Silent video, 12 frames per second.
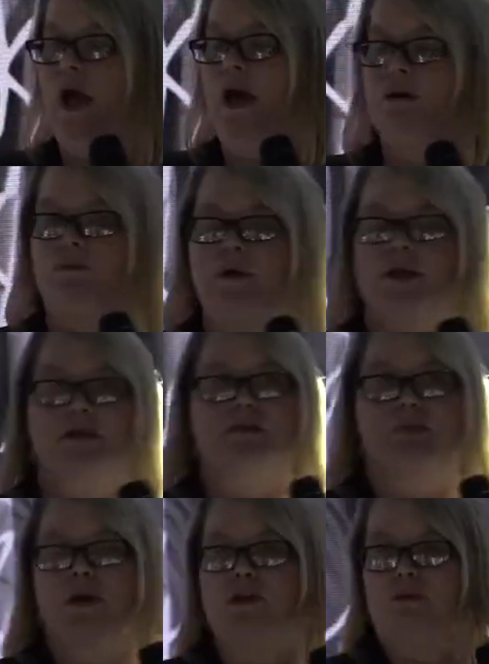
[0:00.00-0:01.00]
how to be
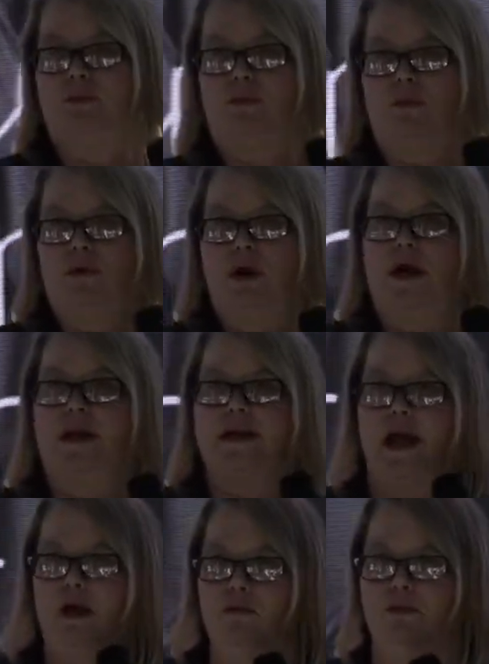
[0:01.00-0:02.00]
dependable and
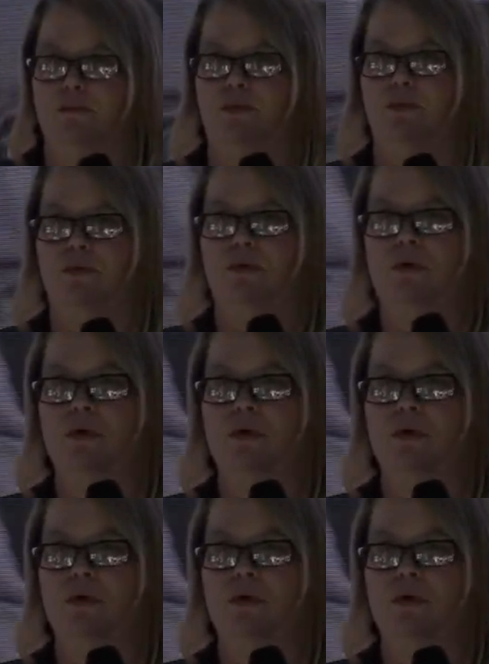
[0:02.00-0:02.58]
accountable.